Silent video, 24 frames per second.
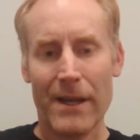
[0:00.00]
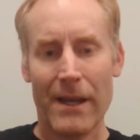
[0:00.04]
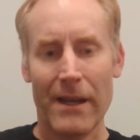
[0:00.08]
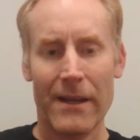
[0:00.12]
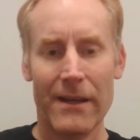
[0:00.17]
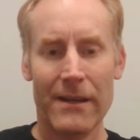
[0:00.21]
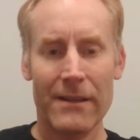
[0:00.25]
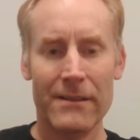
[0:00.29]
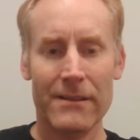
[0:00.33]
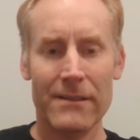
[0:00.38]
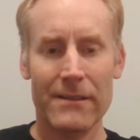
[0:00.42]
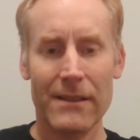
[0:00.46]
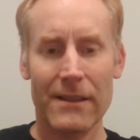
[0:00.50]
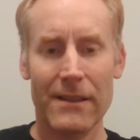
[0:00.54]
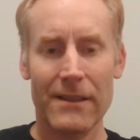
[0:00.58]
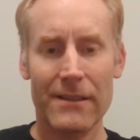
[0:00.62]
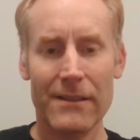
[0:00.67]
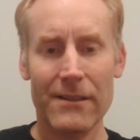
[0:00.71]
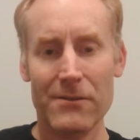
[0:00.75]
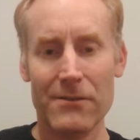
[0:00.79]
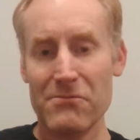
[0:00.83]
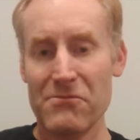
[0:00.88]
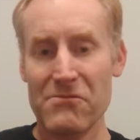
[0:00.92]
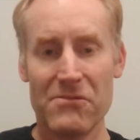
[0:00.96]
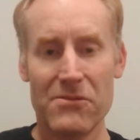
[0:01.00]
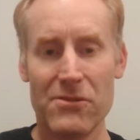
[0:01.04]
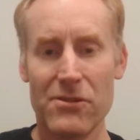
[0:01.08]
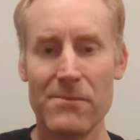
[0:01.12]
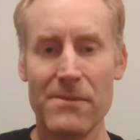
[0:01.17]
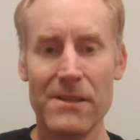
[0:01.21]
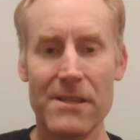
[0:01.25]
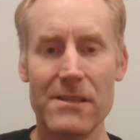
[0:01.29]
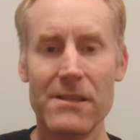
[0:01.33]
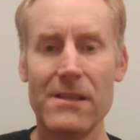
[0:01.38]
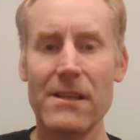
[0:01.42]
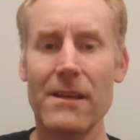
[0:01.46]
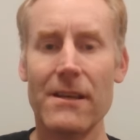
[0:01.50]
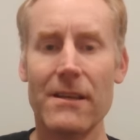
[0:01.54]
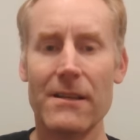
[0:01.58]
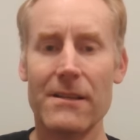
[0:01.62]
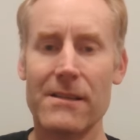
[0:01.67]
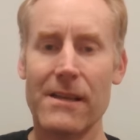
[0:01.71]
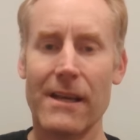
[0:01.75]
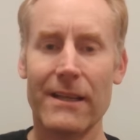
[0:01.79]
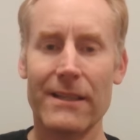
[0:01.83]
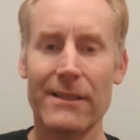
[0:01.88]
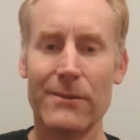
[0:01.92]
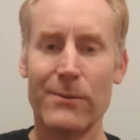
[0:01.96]
And uh, you know, to be seen
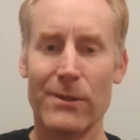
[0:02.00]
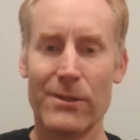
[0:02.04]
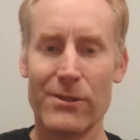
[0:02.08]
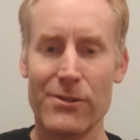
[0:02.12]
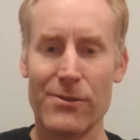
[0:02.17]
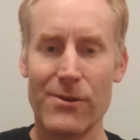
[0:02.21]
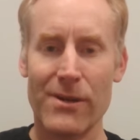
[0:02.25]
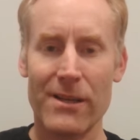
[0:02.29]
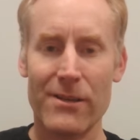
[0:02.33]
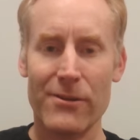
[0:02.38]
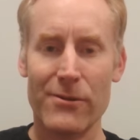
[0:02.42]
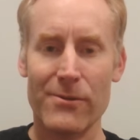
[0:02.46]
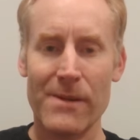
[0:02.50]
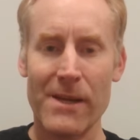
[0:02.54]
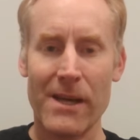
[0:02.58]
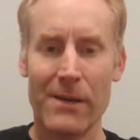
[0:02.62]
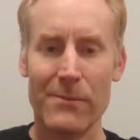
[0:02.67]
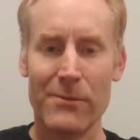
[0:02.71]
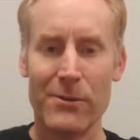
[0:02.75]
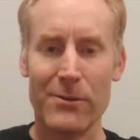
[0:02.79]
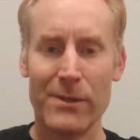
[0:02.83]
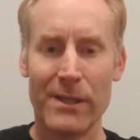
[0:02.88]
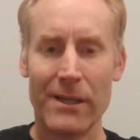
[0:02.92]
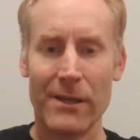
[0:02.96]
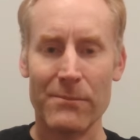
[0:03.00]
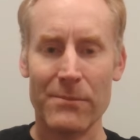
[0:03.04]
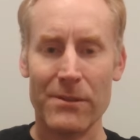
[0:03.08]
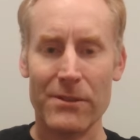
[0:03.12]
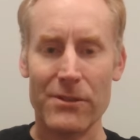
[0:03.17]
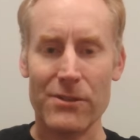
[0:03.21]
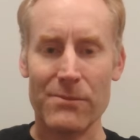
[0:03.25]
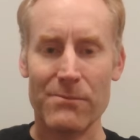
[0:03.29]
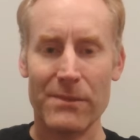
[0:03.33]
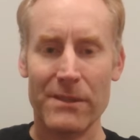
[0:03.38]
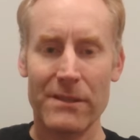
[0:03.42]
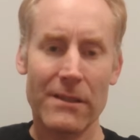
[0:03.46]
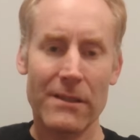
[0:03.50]
exactly what Australia will be able to accomplish.